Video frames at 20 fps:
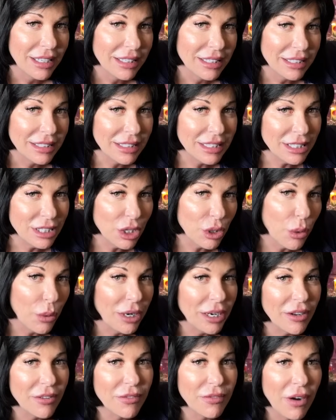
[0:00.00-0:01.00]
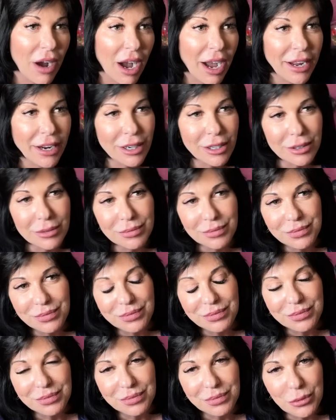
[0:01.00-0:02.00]
This is the Queen of Fire,
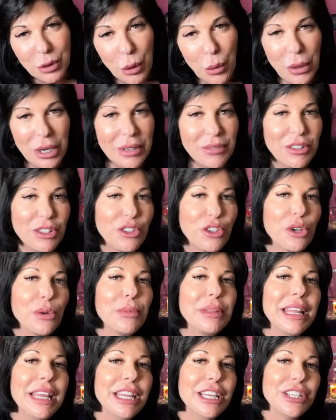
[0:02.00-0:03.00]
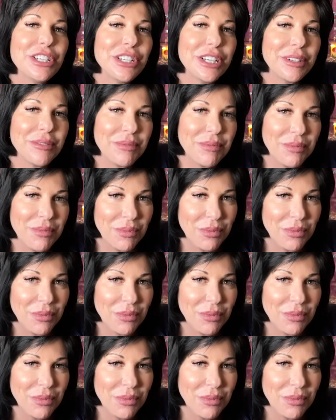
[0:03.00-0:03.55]
the Queen of Determination,